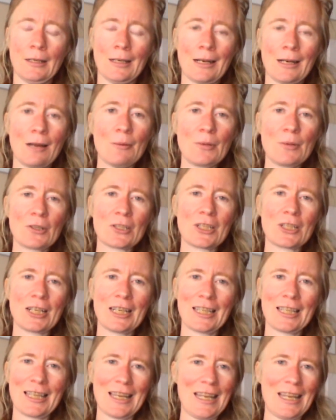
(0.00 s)
I'm not
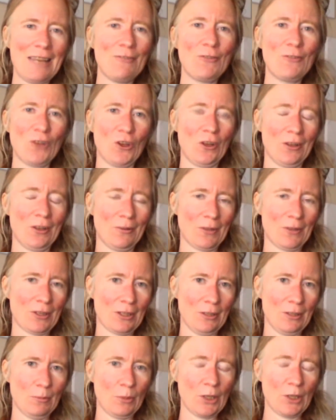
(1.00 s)
saying they're ever
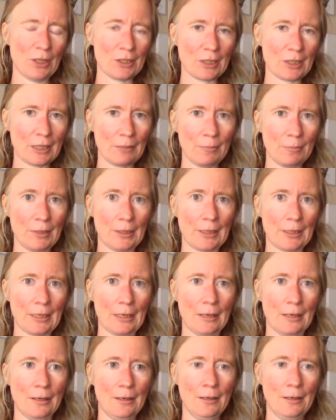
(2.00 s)
going to be able to get me
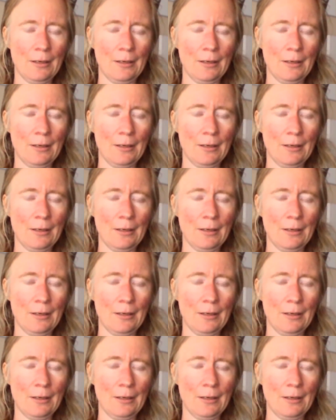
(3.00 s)
again.